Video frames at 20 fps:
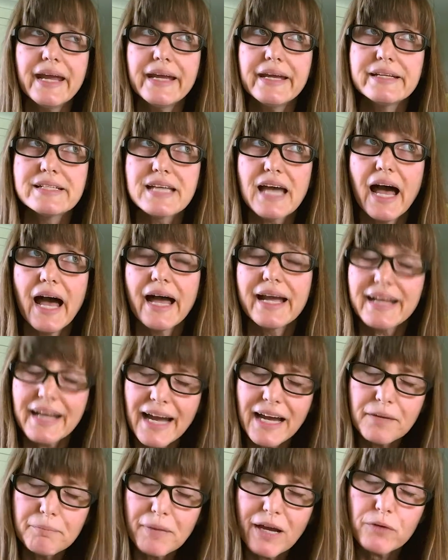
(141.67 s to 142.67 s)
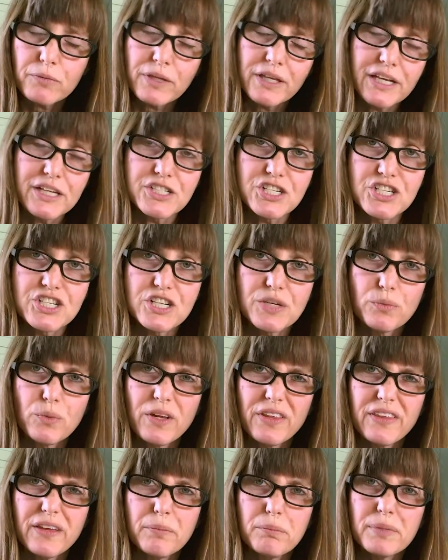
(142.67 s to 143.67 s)
And I got my relationship
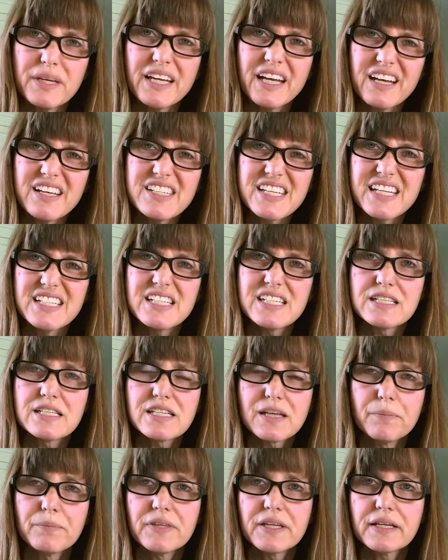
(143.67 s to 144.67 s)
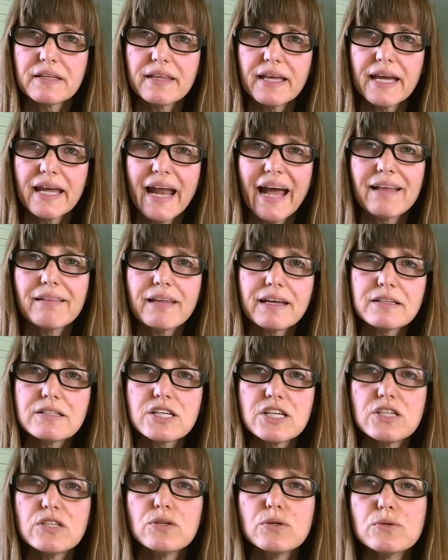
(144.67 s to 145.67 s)
with him because I did something that I like
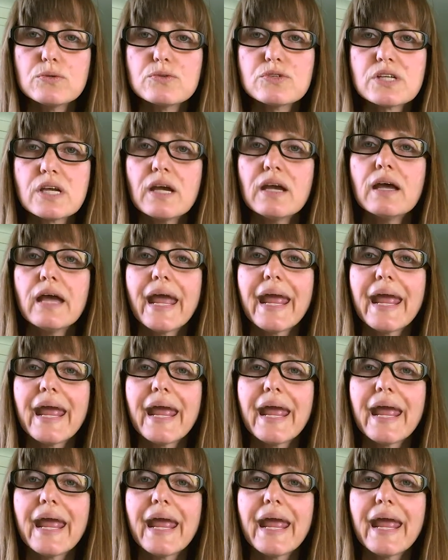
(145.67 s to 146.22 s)
to use